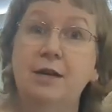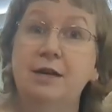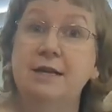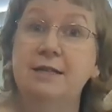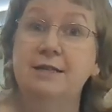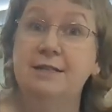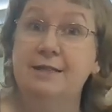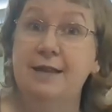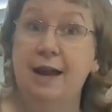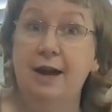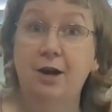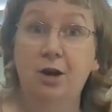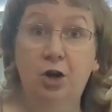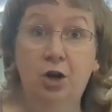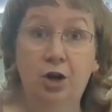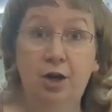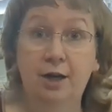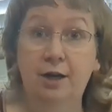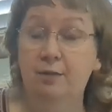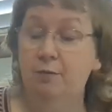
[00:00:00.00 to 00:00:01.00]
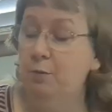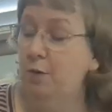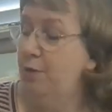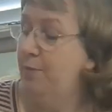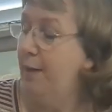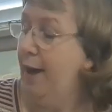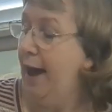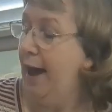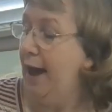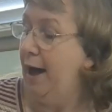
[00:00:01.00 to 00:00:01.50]
stay current with
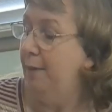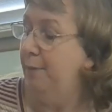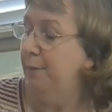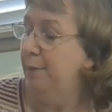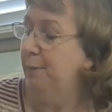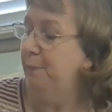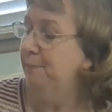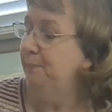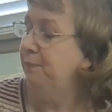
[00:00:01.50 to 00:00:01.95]
my album.